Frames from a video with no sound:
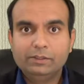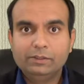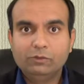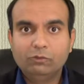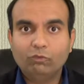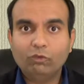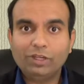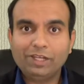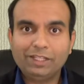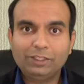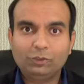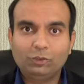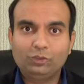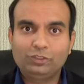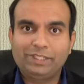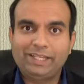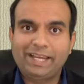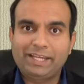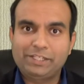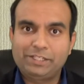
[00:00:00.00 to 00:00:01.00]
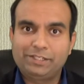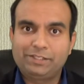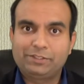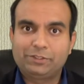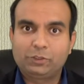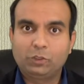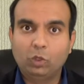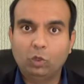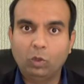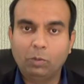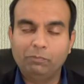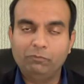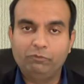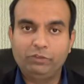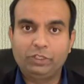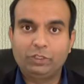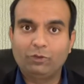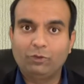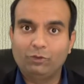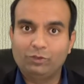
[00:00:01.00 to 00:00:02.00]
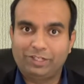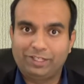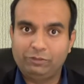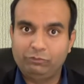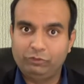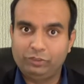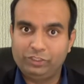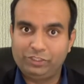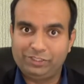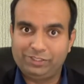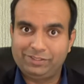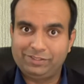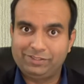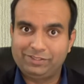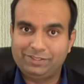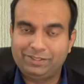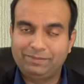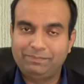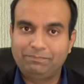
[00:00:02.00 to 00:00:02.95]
What are those actions whom we call conversions?